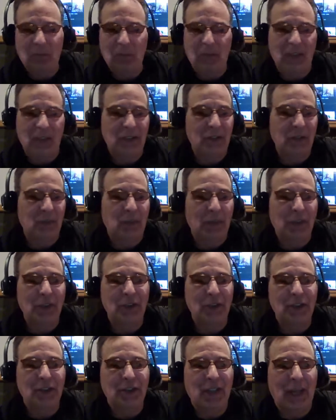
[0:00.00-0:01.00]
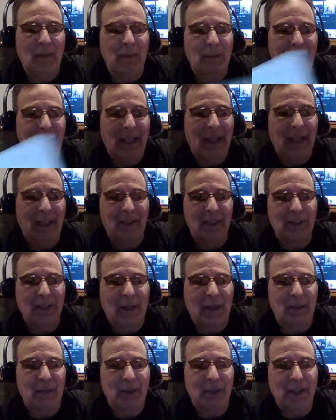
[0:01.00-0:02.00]
It depends on time of night,
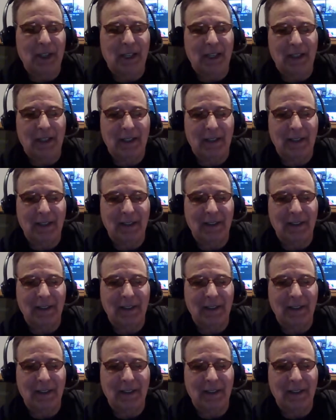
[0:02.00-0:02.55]
time of the day.